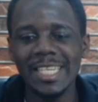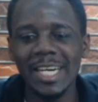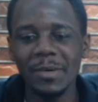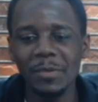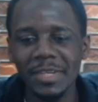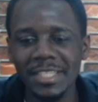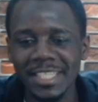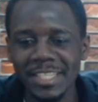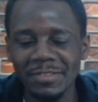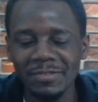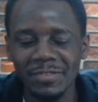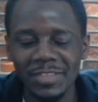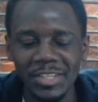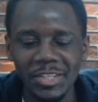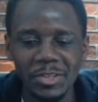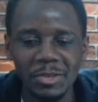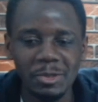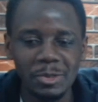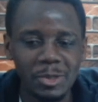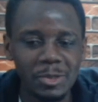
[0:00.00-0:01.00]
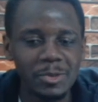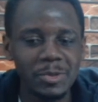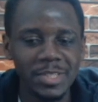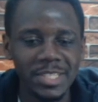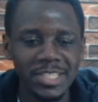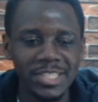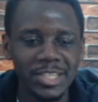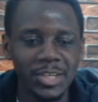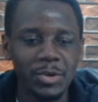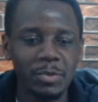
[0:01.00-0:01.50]
awaited videos onto
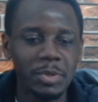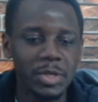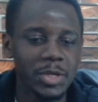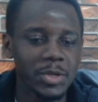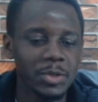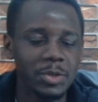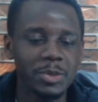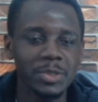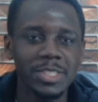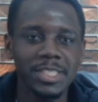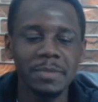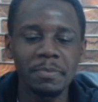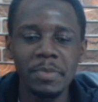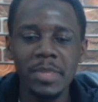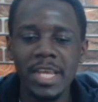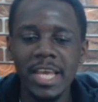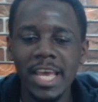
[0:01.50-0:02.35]
this channel because